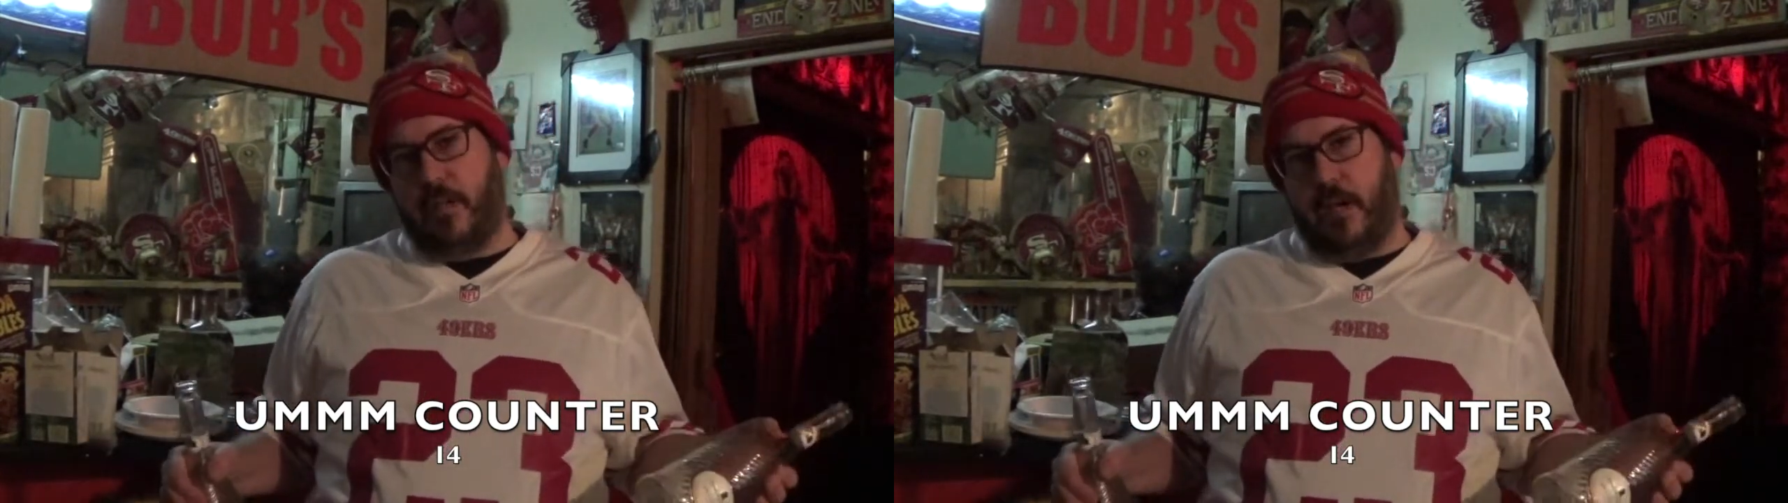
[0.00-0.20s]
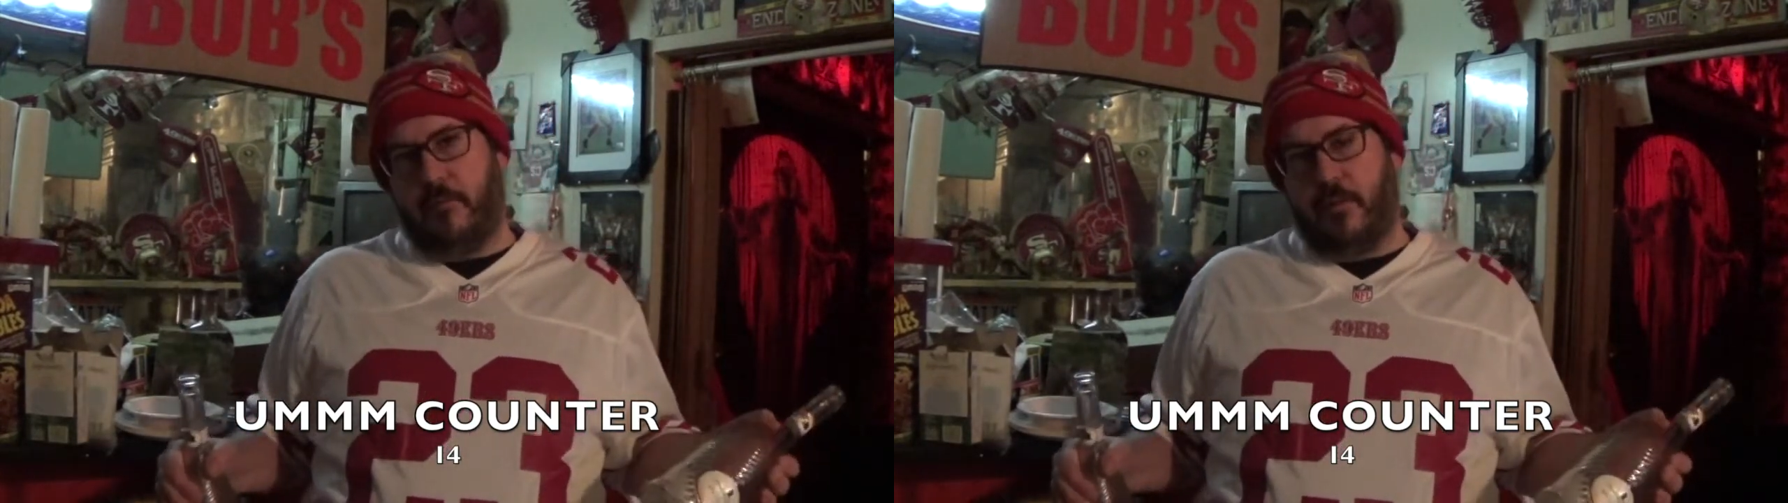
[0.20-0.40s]

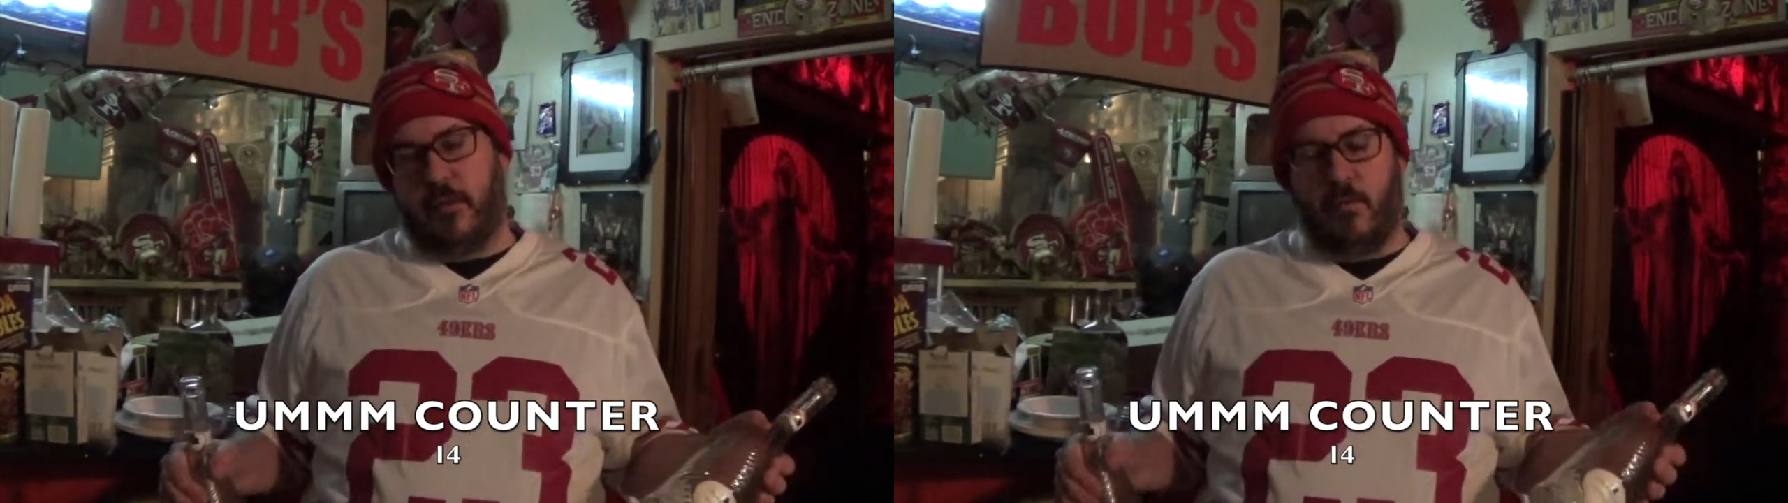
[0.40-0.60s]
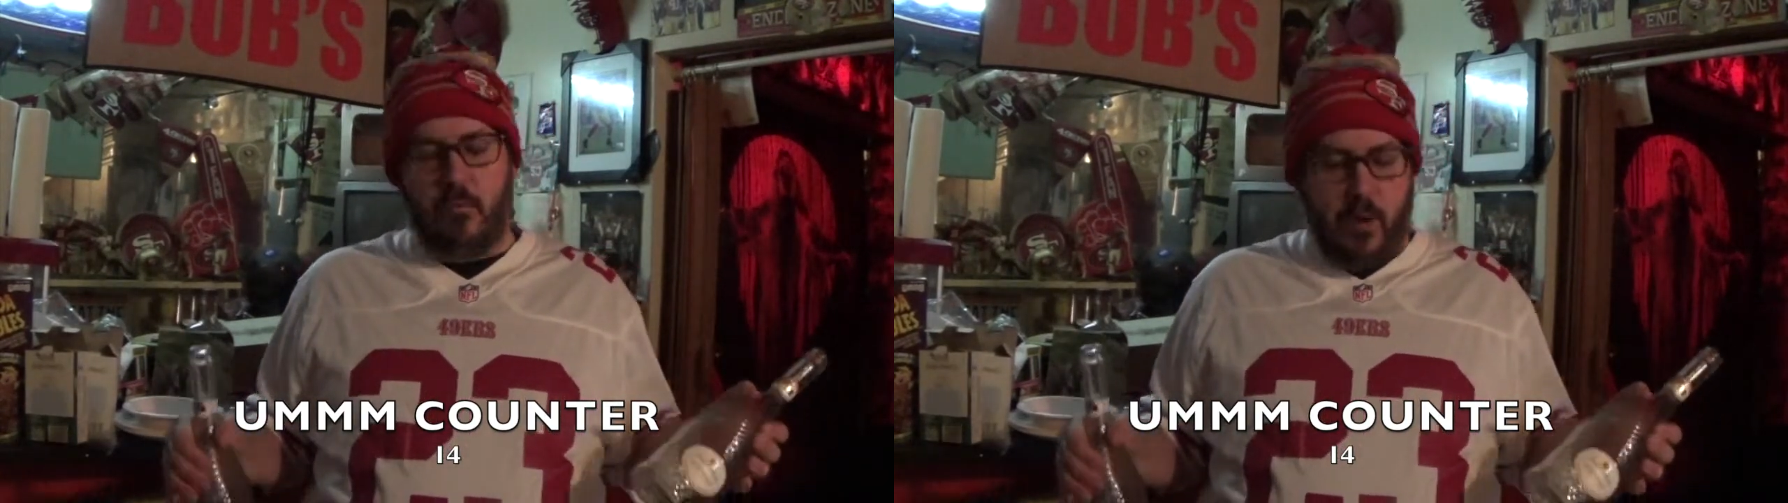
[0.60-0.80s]

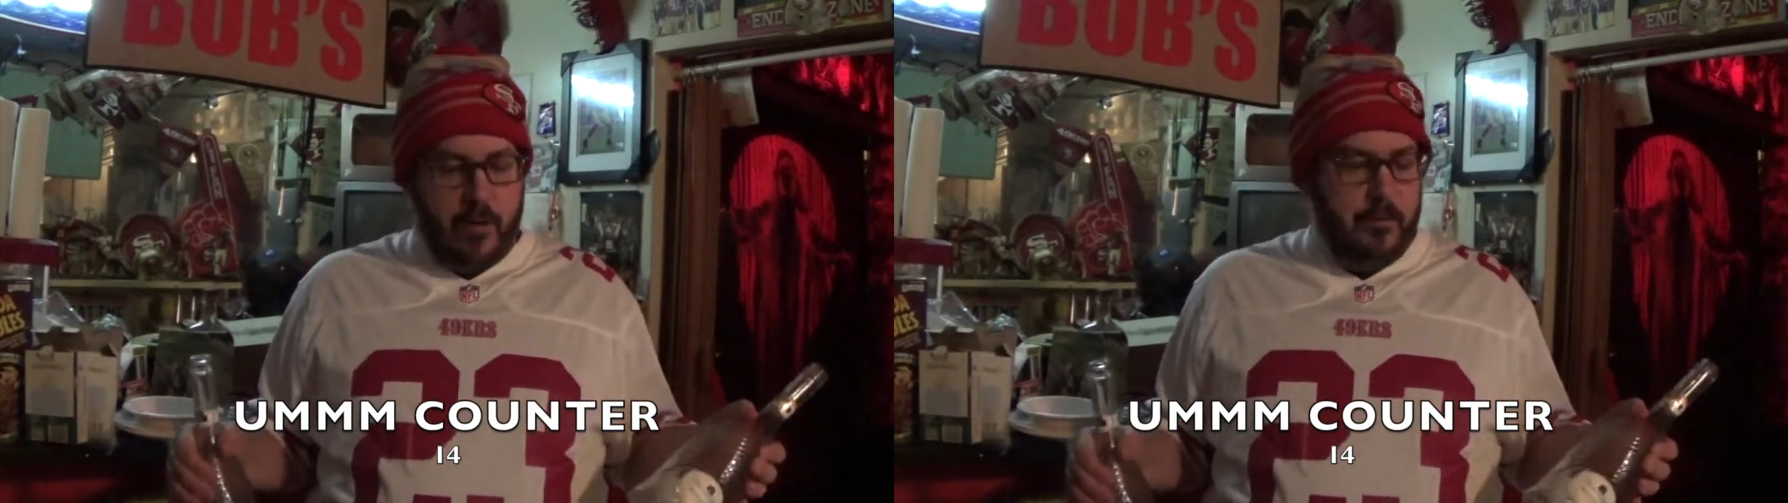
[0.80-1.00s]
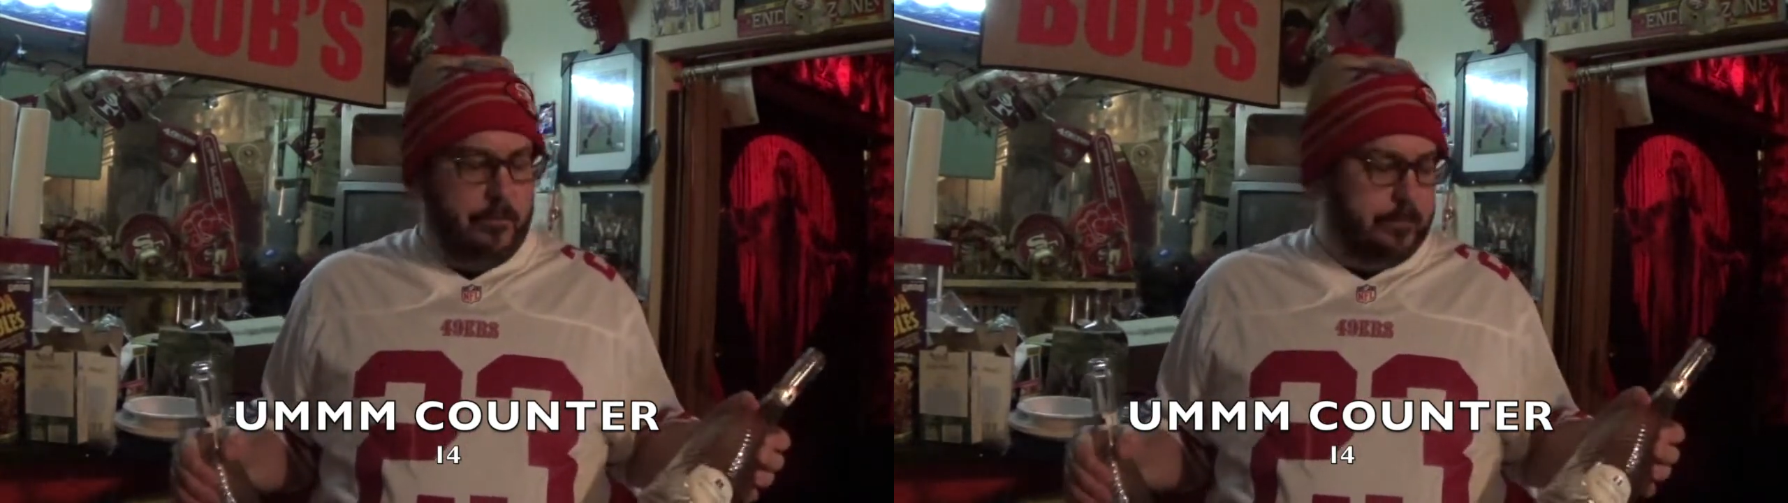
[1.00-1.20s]
happens.
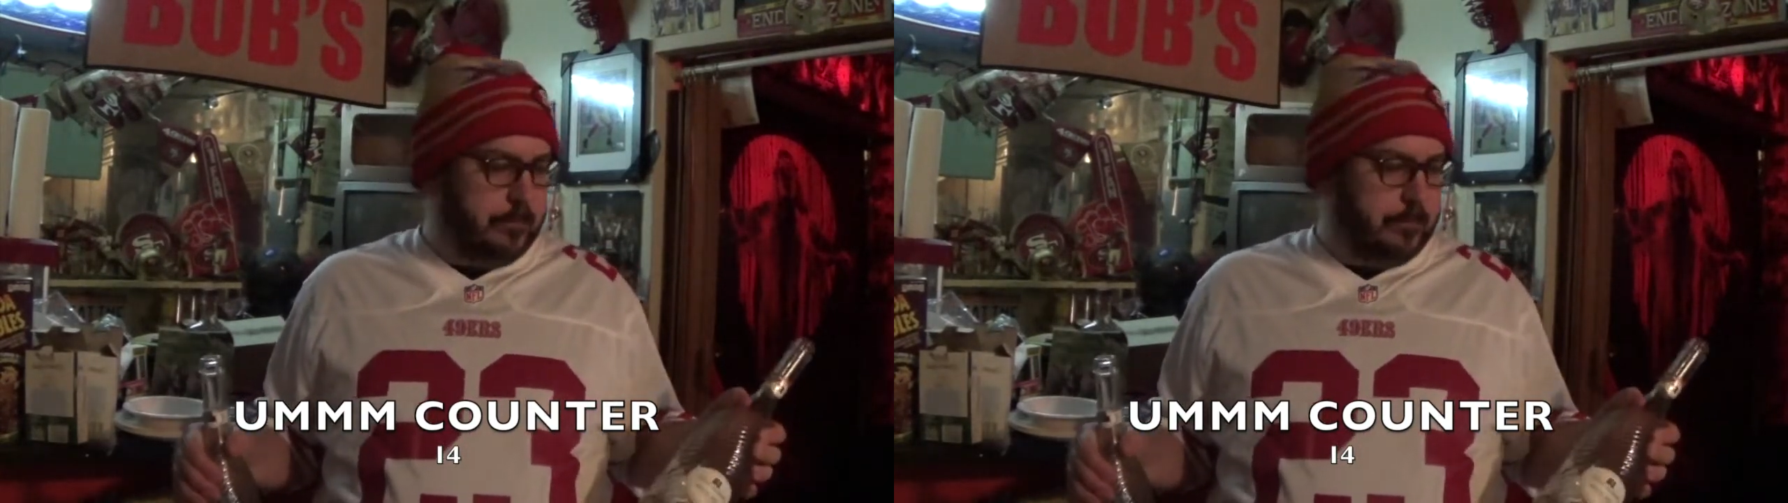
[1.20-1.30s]
One,